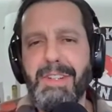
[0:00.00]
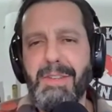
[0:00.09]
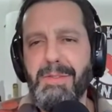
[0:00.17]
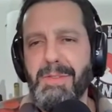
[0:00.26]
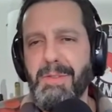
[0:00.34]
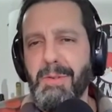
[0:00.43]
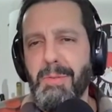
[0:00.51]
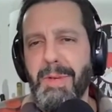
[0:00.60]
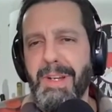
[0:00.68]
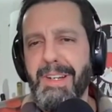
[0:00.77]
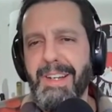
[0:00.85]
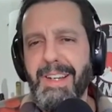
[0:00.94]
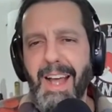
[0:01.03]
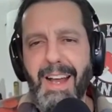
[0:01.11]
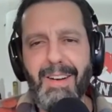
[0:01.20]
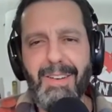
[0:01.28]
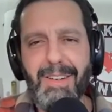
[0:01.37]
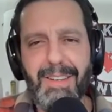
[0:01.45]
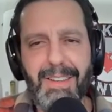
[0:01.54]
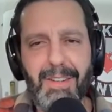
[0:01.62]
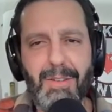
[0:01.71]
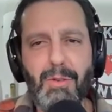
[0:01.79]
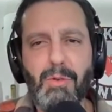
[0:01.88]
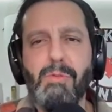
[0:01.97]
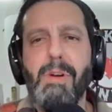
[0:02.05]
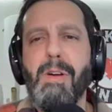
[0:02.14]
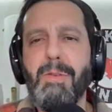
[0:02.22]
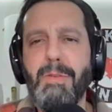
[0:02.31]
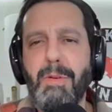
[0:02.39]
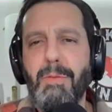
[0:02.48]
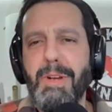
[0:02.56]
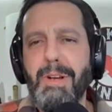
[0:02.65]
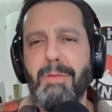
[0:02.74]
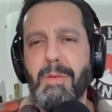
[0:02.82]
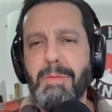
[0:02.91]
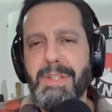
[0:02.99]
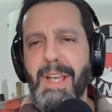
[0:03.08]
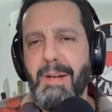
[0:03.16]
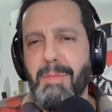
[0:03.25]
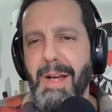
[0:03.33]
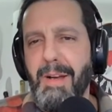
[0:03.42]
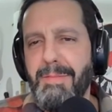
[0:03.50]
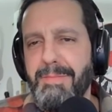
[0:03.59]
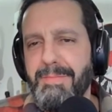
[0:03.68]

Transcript: YouTube, and yeah, I heard a little groan. What what was that about?